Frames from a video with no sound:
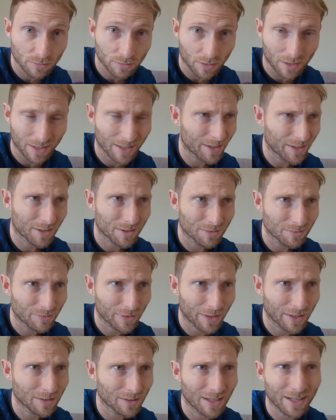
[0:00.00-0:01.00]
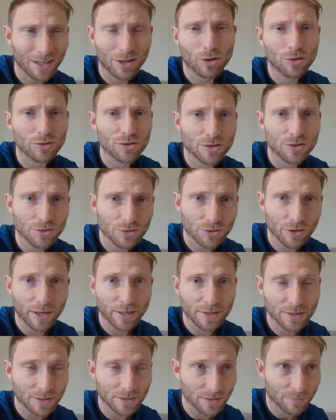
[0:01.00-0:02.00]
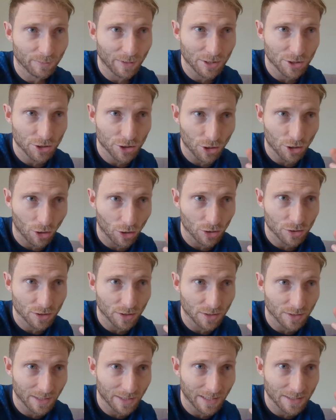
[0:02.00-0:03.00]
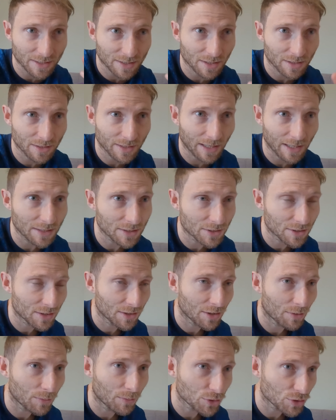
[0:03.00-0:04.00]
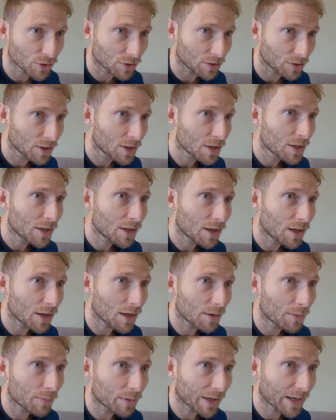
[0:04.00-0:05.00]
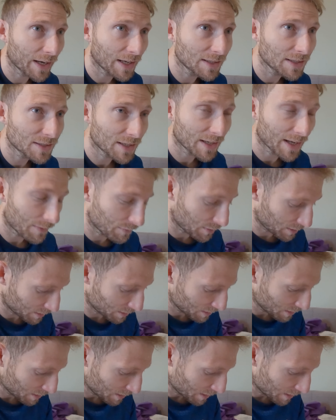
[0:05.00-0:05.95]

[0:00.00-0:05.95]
Like you can think like concentrated means shorten, dense your muscle, bring it in together.